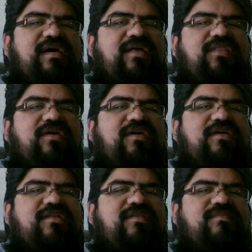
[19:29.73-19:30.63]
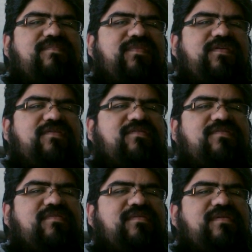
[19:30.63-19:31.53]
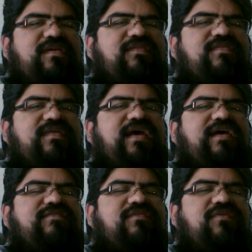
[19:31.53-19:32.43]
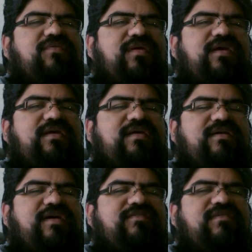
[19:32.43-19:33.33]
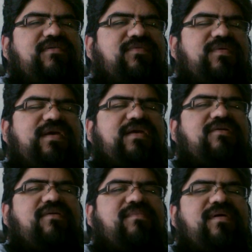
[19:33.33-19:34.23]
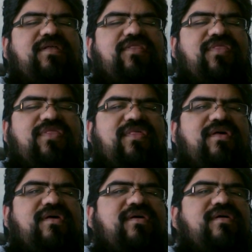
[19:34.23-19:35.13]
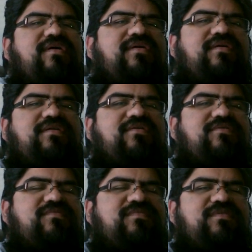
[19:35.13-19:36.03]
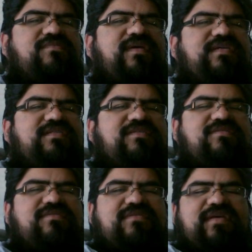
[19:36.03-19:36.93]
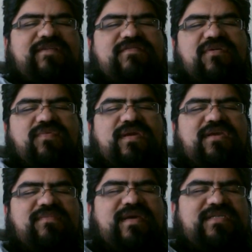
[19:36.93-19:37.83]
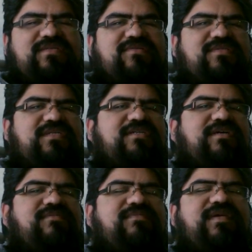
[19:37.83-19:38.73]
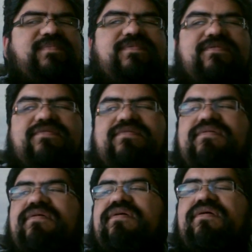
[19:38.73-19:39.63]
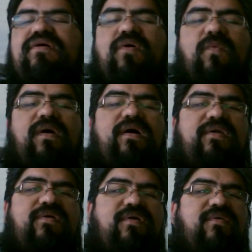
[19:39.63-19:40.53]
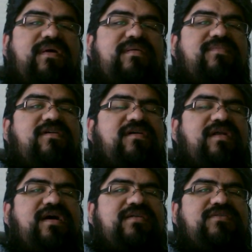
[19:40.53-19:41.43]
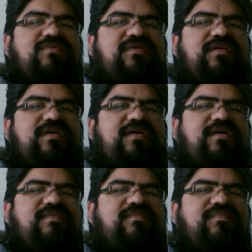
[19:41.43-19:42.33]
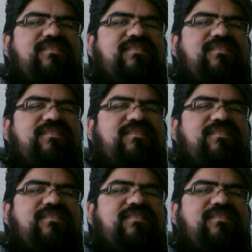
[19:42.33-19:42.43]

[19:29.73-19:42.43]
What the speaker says: And then, even then after a week or a month, you may still, after a week, you may still see a couple people wandering around the parking lots or whatnot.